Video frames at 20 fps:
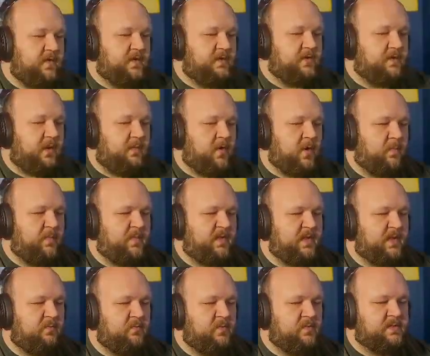so I'm hoping
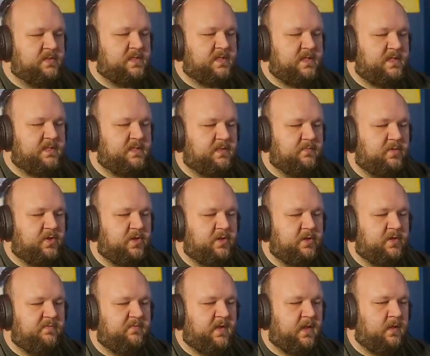that we'll see some good
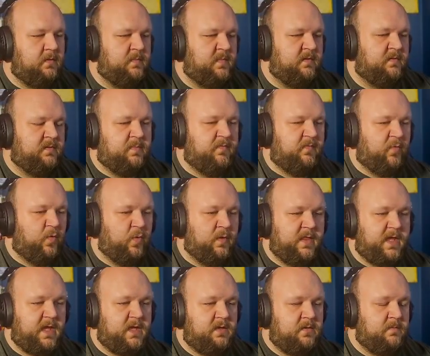development before
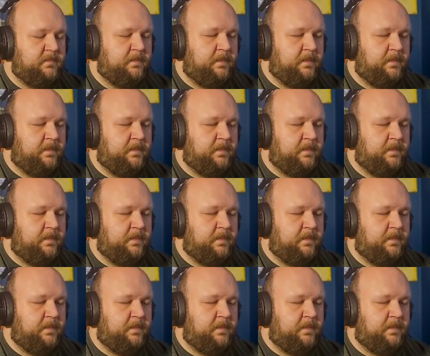then.